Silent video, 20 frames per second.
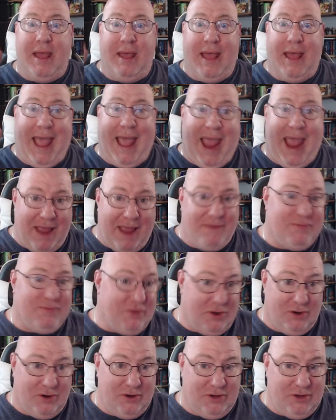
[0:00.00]

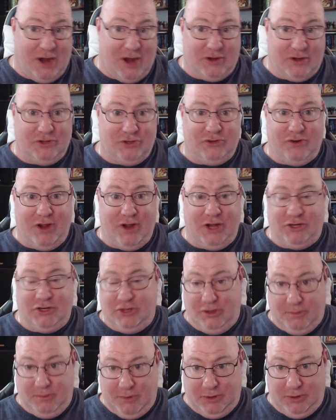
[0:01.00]
after Doctor Strange
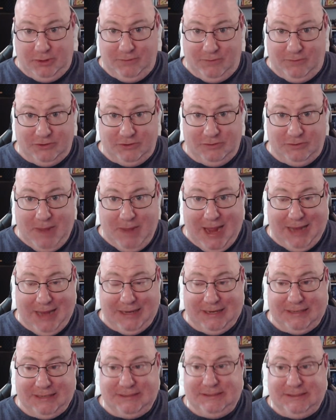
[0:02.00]
and the Multiverse of
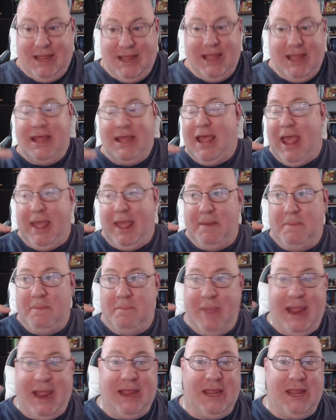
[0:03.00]
Madness,
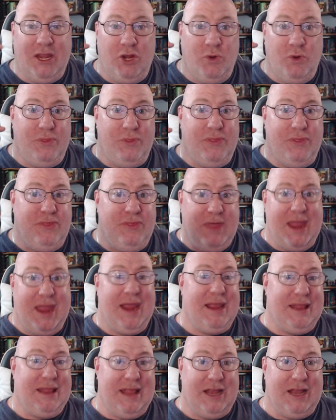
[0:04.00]
making you
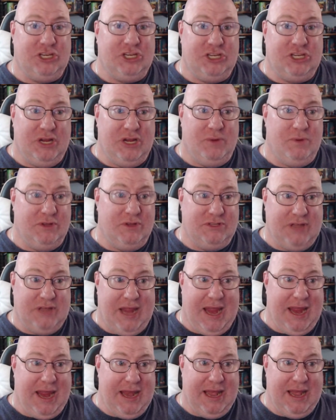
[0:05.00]
think that she was
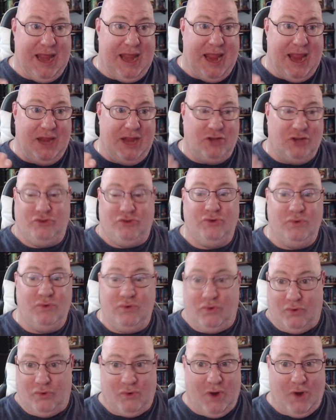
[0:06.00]
in a true
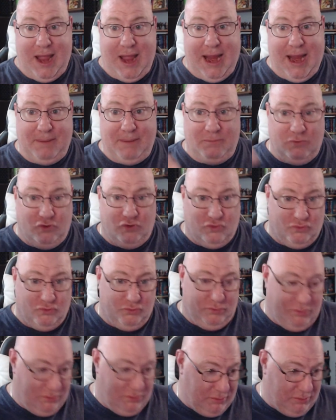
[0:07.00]
crime,
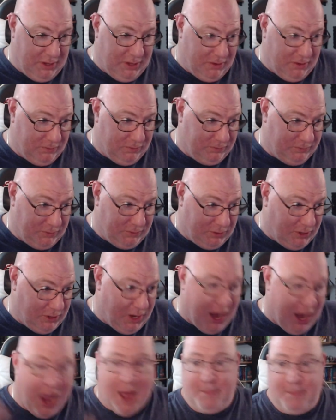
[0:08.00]

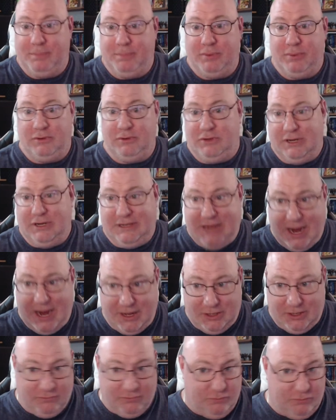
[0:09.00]
cop
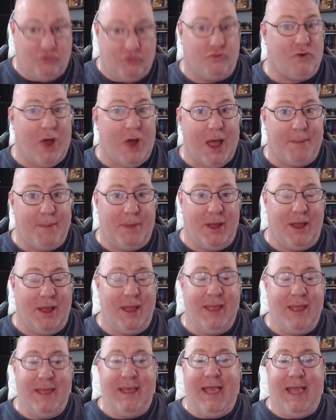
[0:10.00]
detective drama,
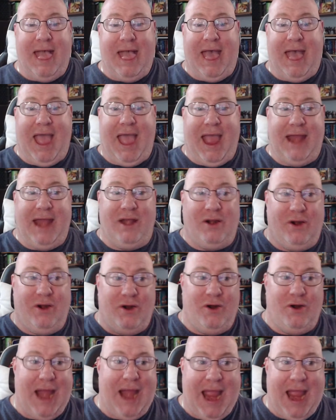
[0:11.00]
and
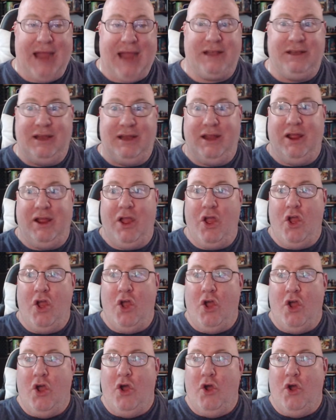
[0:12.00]
her acting
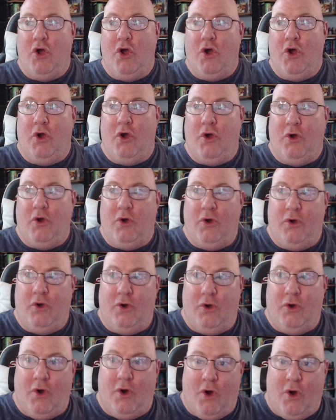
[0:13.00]

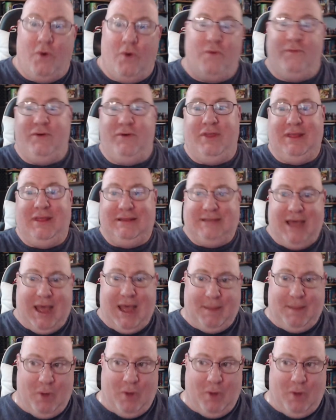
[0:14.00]
over the top.